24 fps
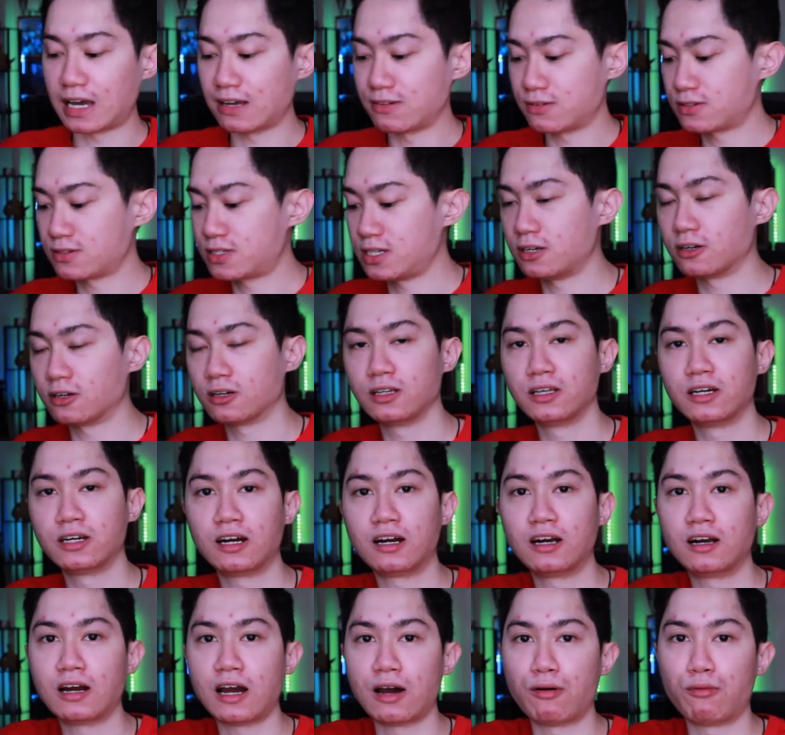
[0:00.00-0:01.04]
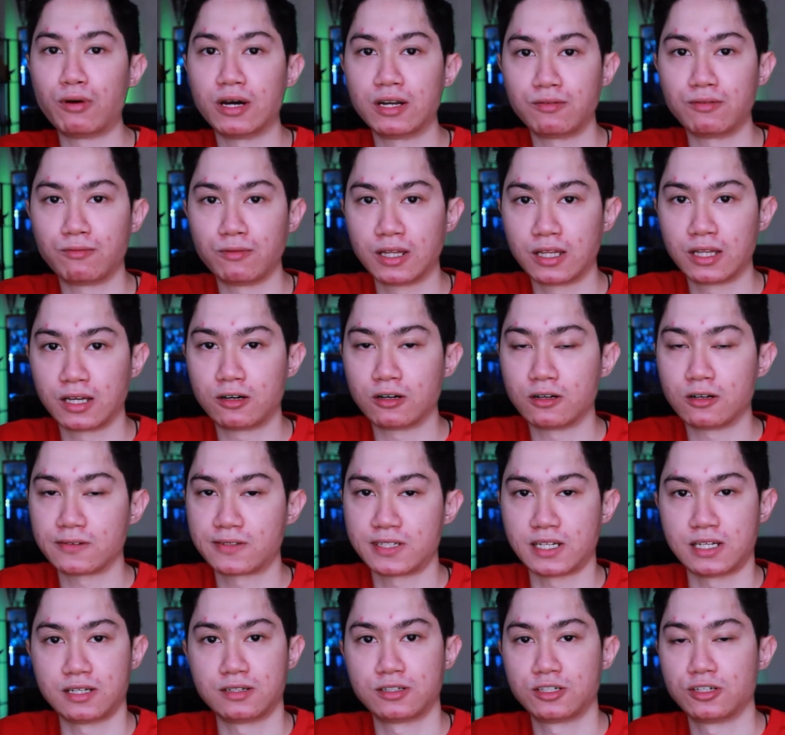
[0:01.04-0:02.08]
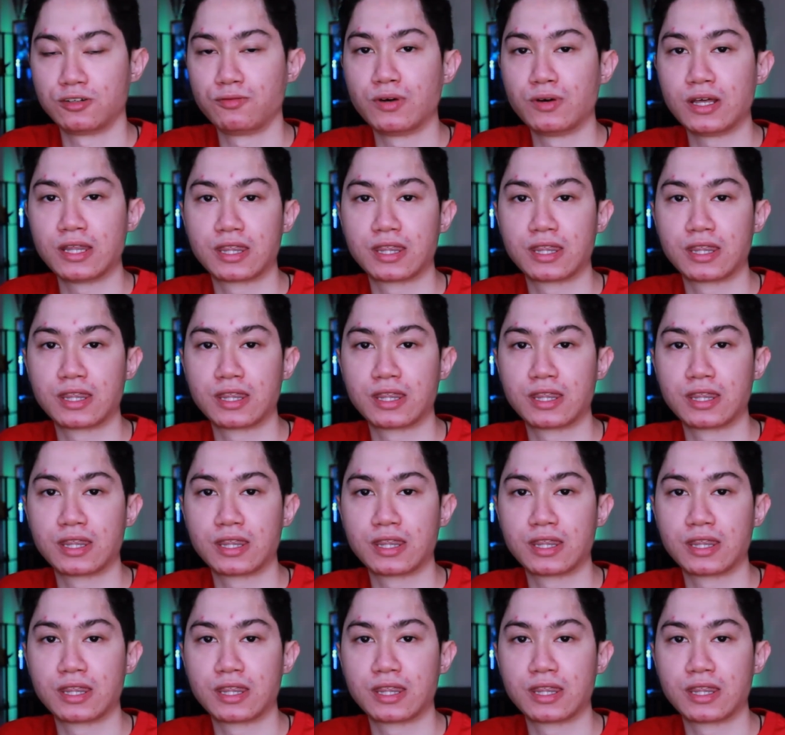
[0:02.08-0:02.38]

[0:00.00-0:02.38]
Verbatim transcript: As you've seen earlier, I went with a golf session